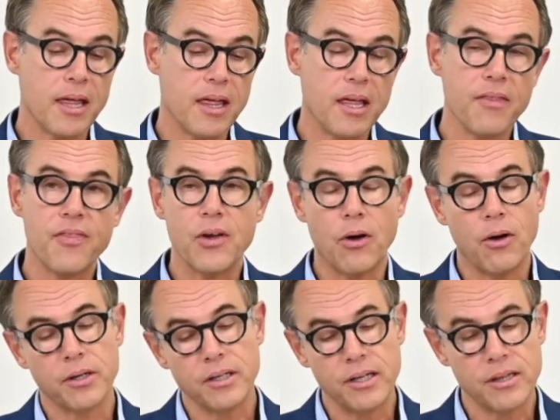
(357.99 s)
in the
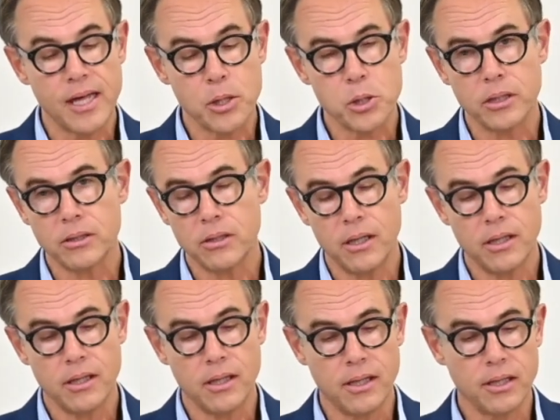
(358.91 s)
organizational
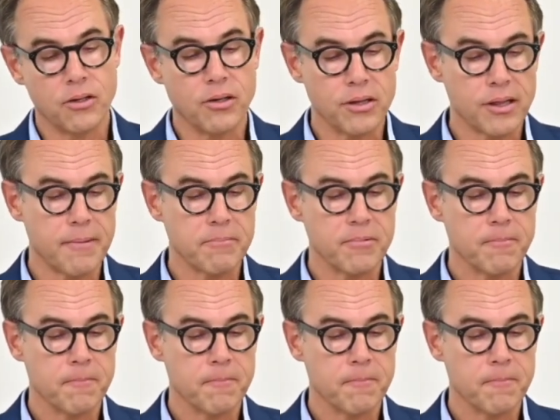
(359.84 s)
concept.